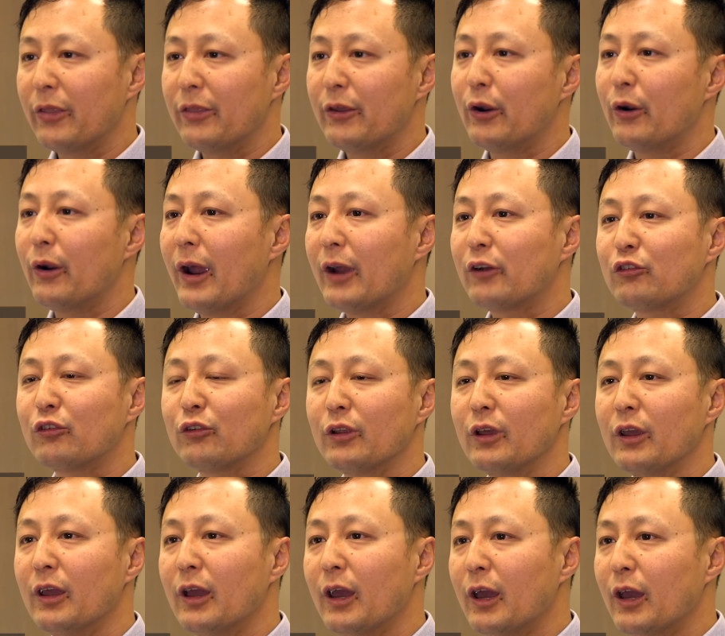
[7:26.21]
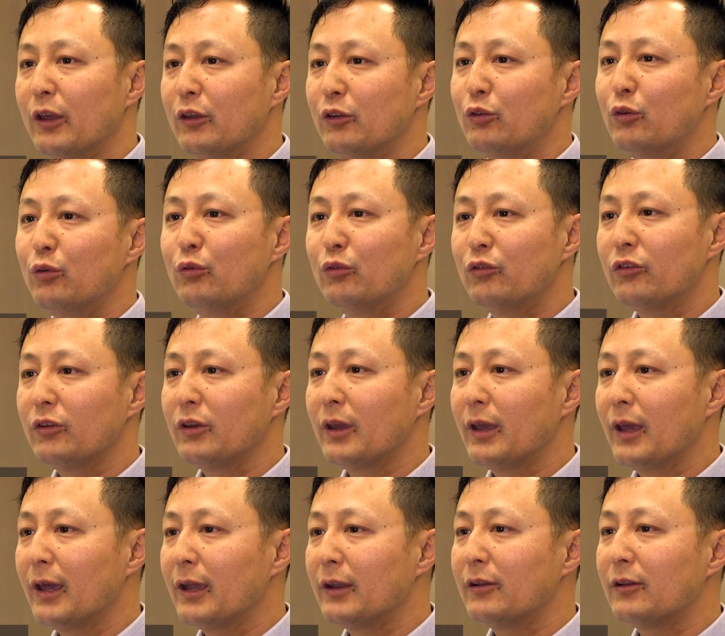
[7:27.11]
they're actually
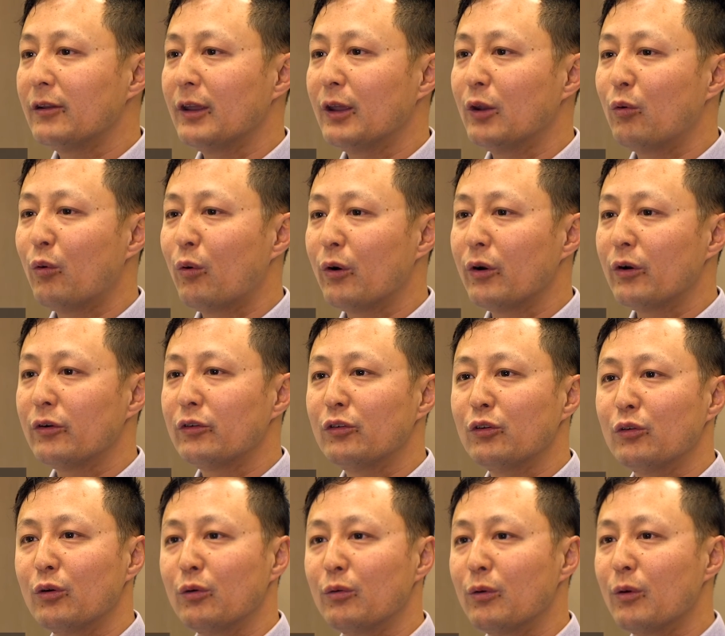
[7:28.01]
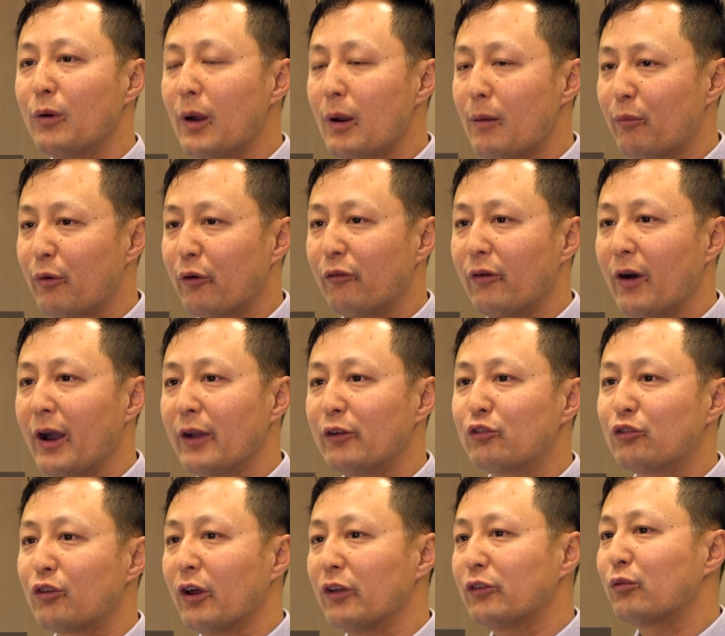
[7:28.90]
using it in order to
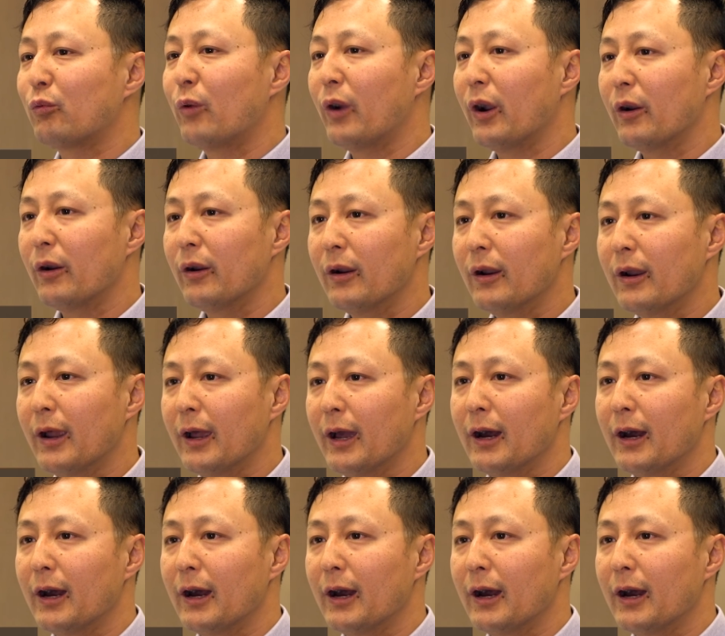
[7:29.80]
provide trust where